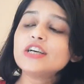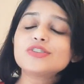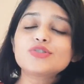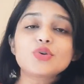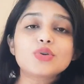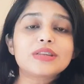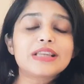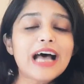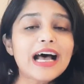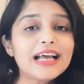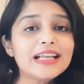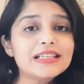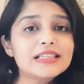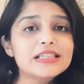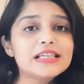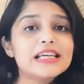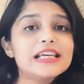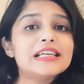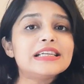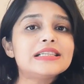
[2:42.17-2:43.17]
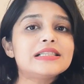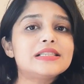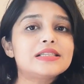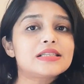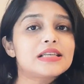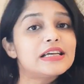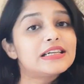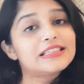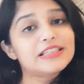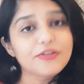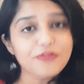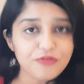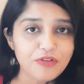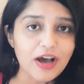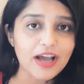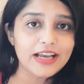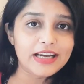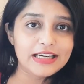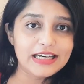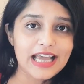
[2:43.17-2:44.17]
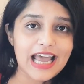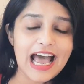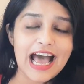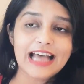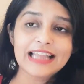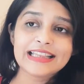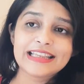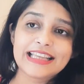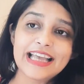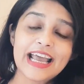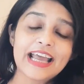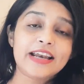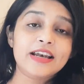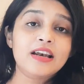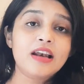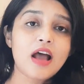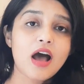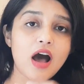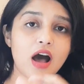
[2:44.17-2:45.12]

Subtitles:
So that is defined, and then